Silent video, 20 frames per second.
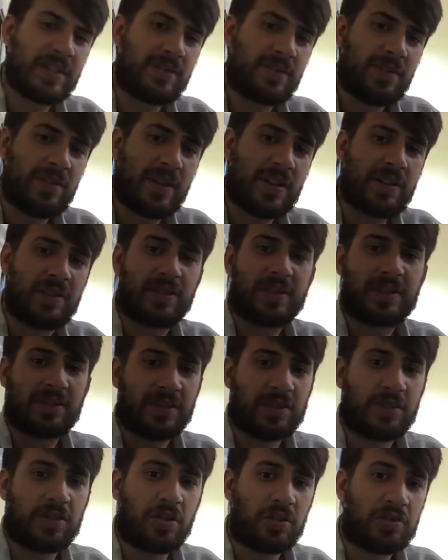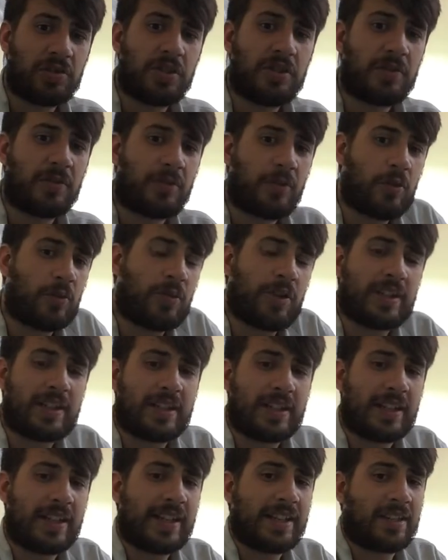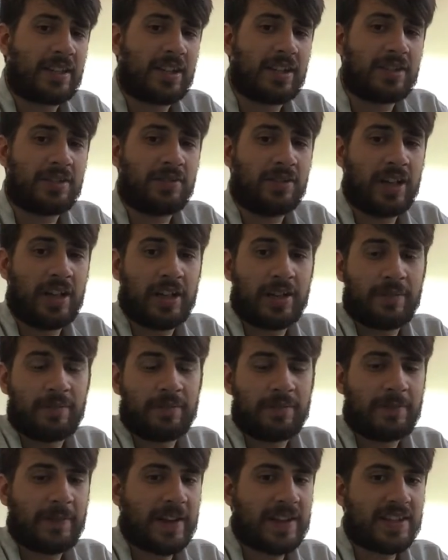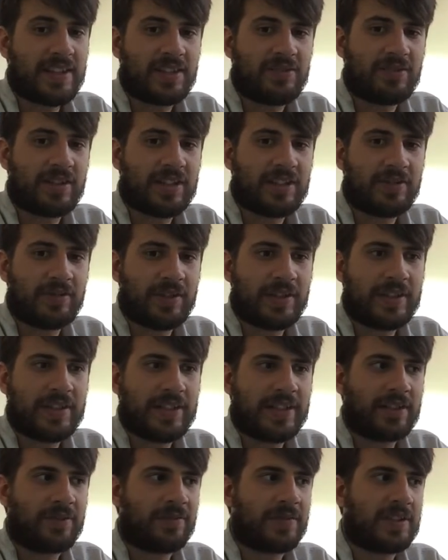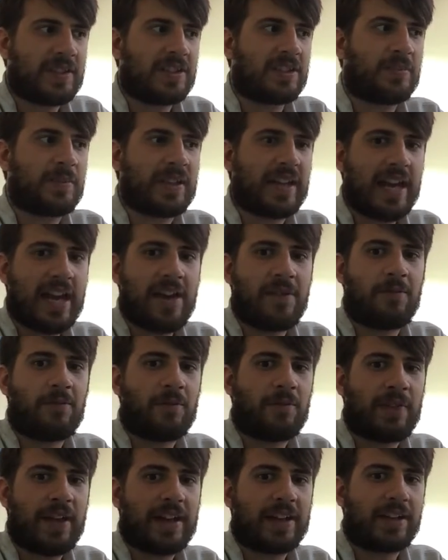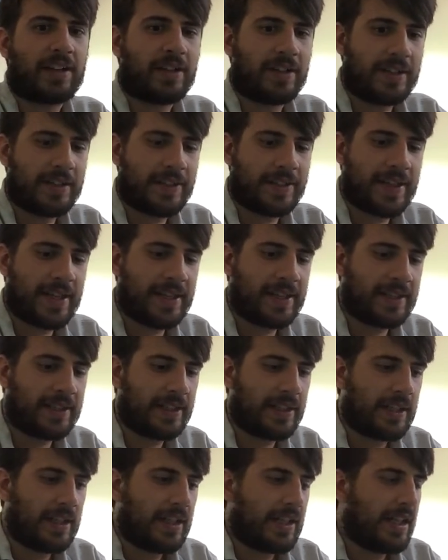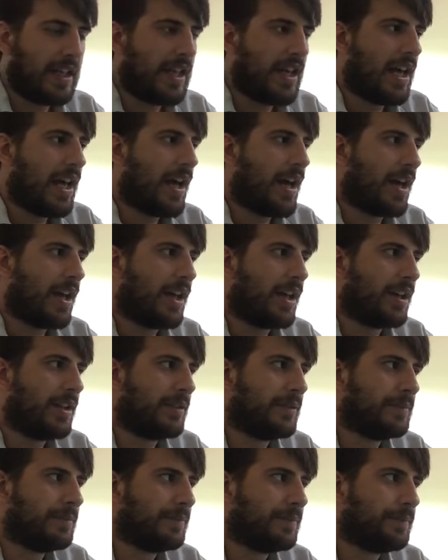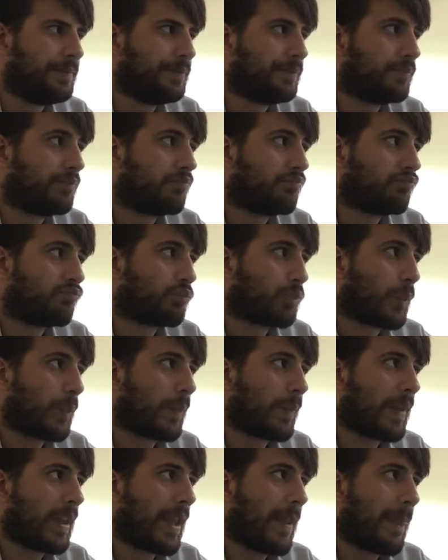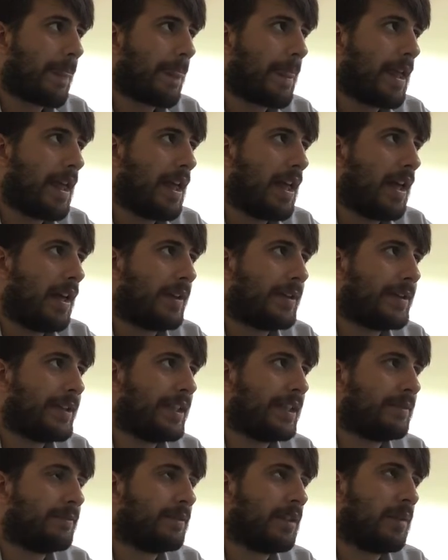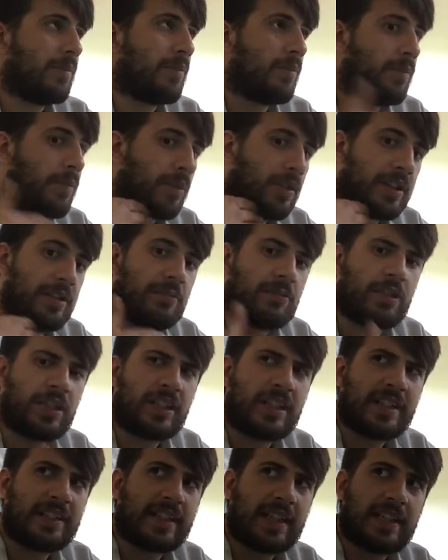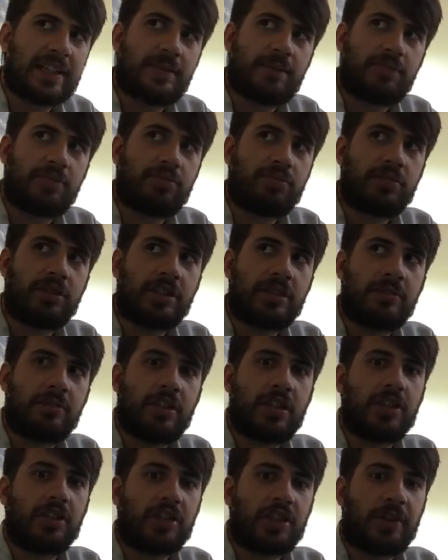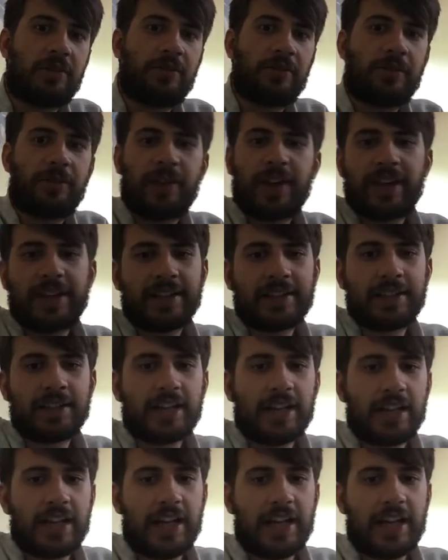If you are doing non-uniform or anything like that, like fancy dress or anything, obviously just be careful with that kind of thing. I think upper body wise that's pretty much everything.